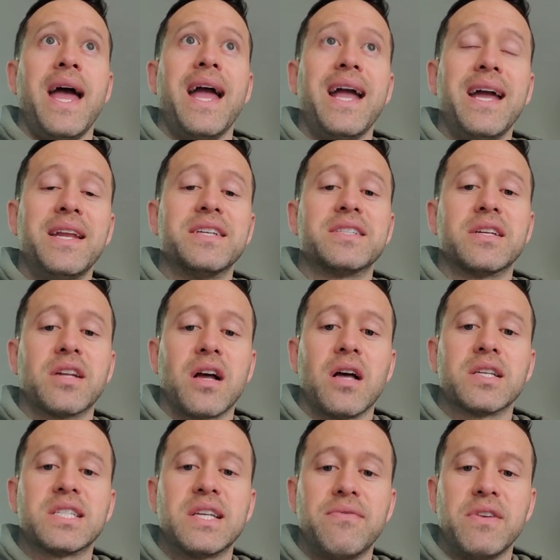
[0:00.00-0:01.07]
and it's going to
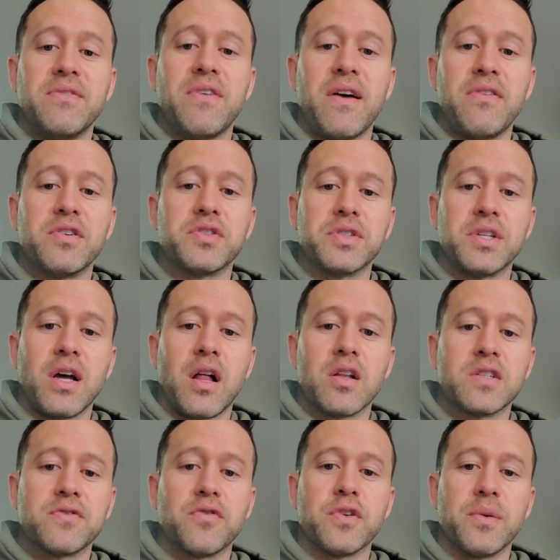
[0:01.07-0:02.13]
cost
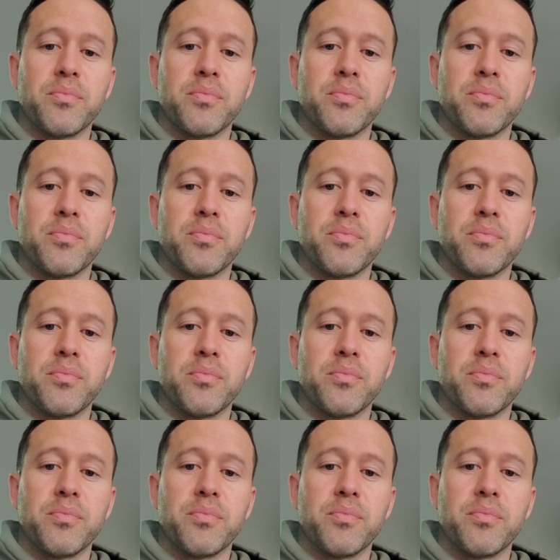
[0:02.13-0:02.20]
$7,500 for an